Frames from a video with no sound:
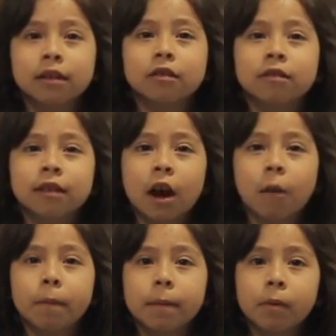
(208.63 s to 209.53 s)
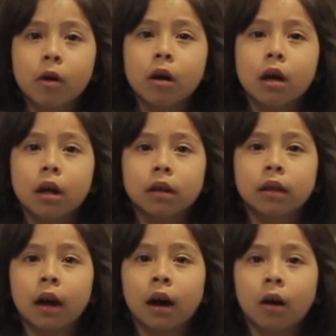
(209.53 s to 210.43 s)
used to help people
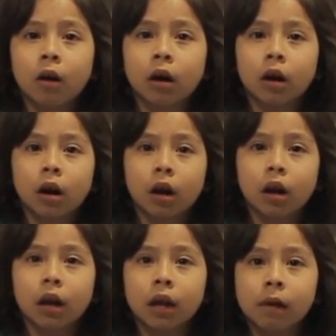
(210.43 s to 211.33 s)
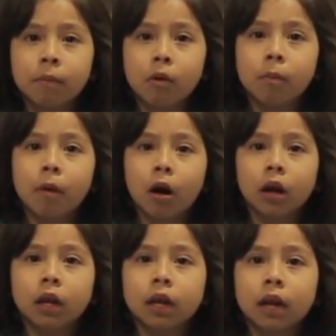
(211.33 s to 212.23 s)
that are
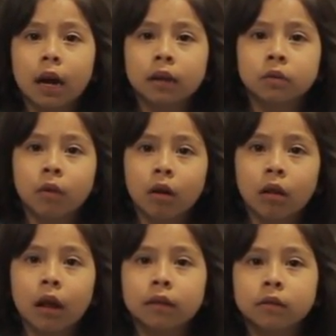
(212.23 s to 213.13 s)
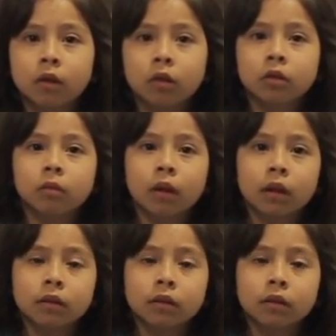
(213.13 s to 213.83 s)
able-bodied as well as those with